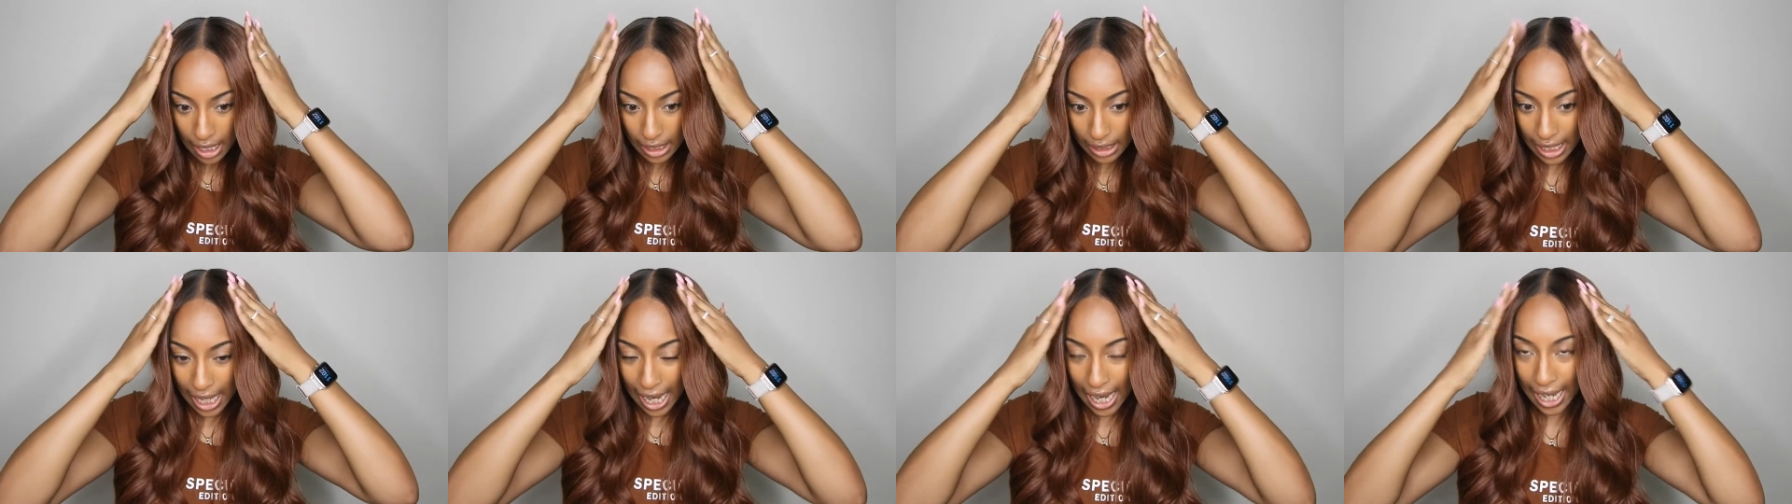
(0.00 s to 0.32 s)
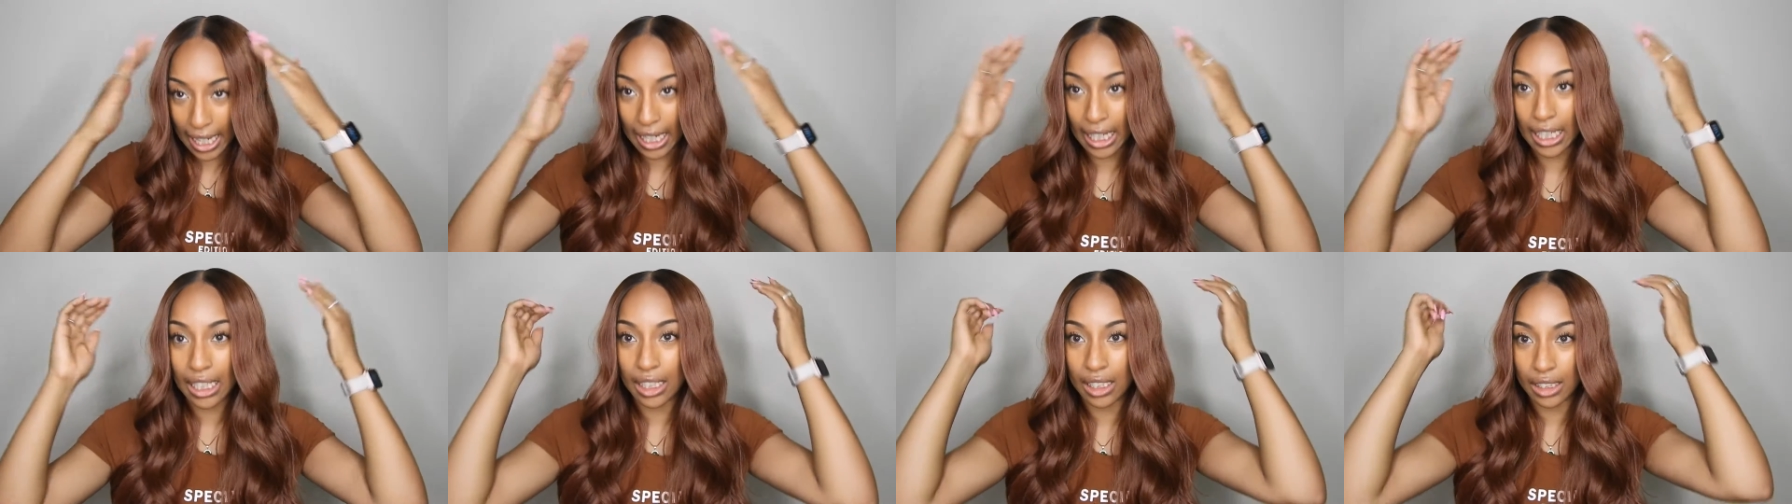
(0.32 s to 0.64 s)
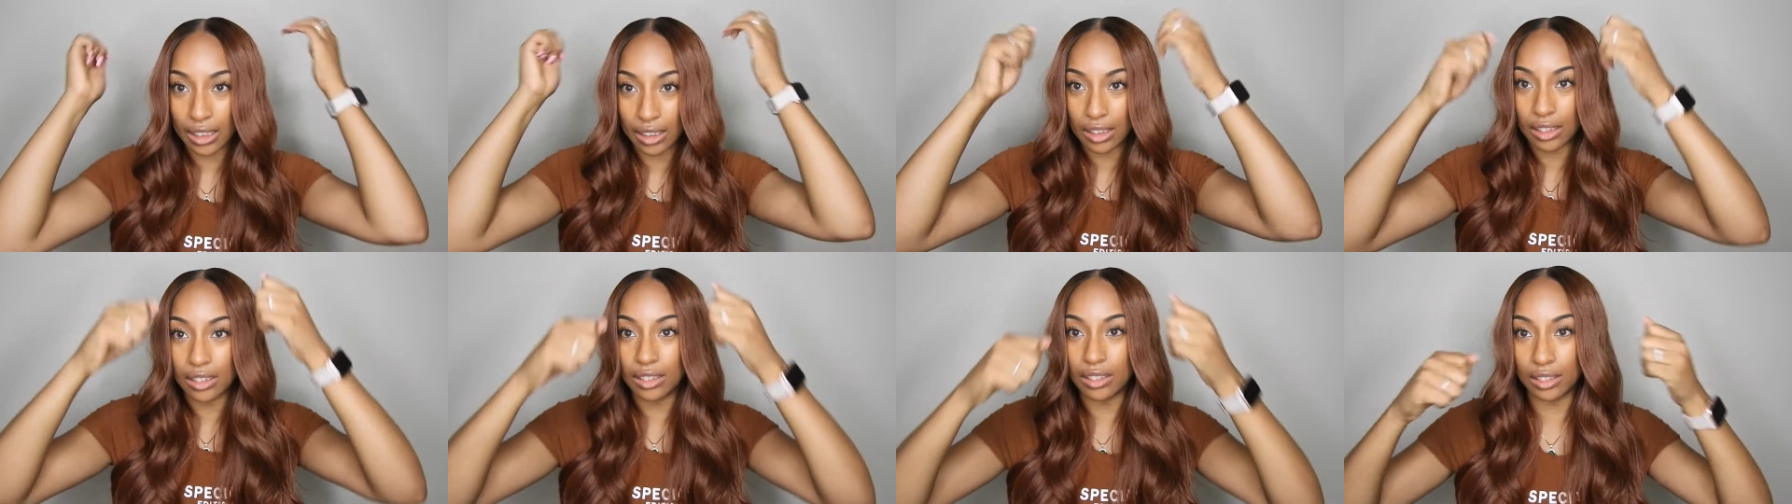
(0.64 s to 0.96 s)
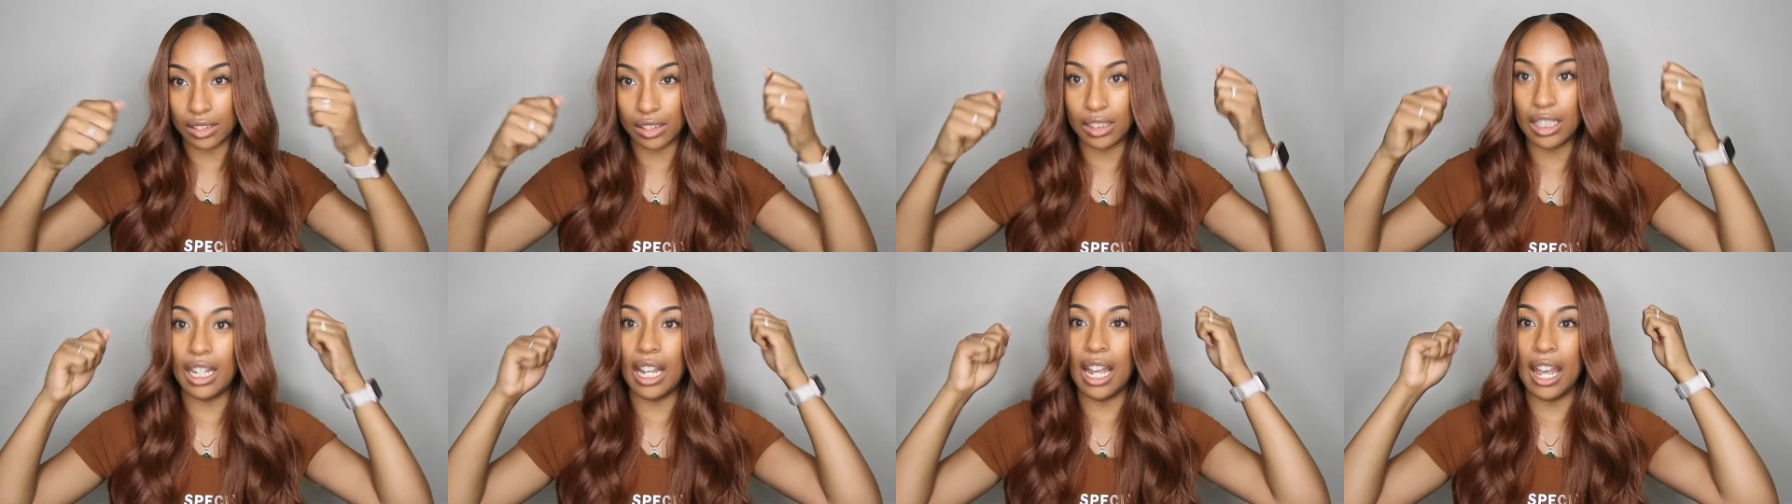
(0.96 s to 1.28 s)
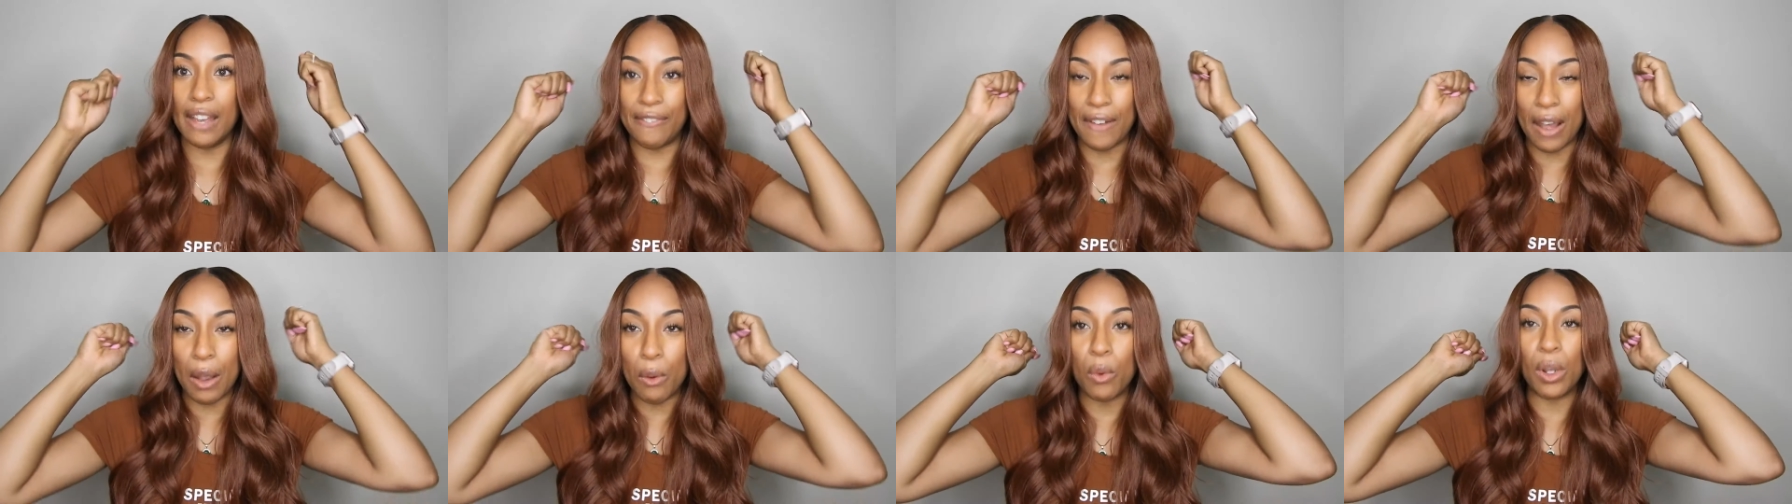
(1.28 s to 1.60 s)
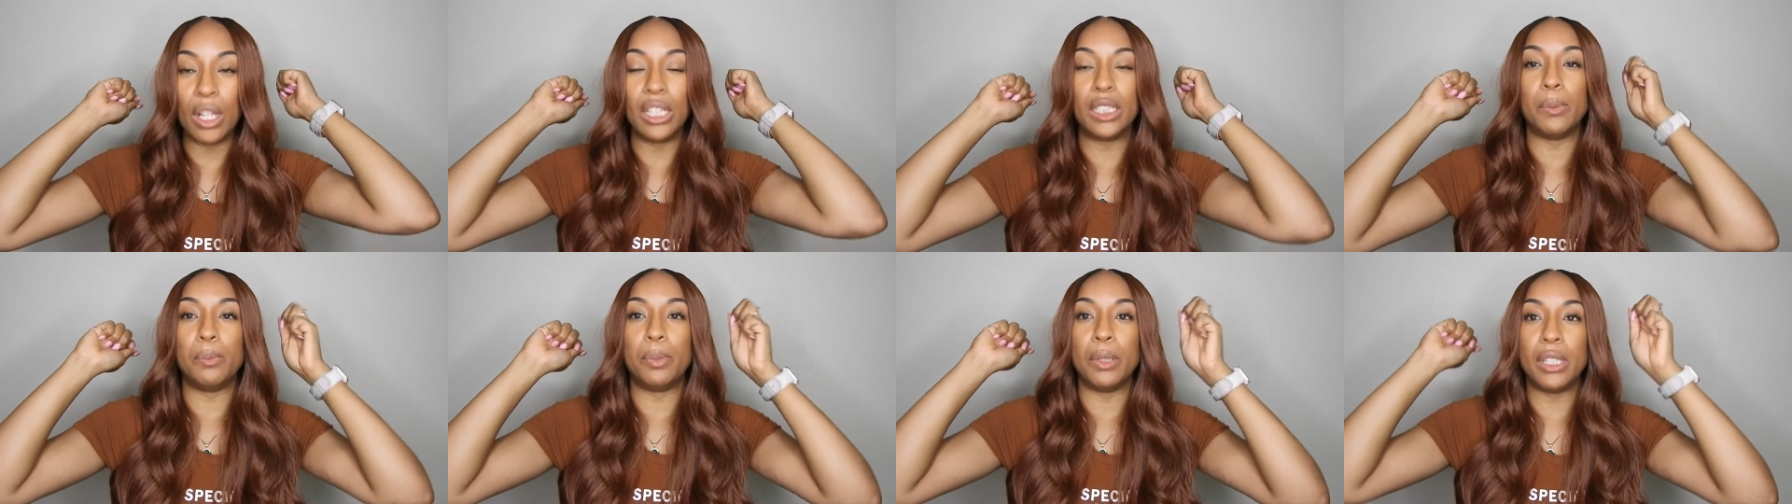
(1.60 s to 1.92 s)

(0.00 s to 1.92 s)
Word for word: Like, if I wanted to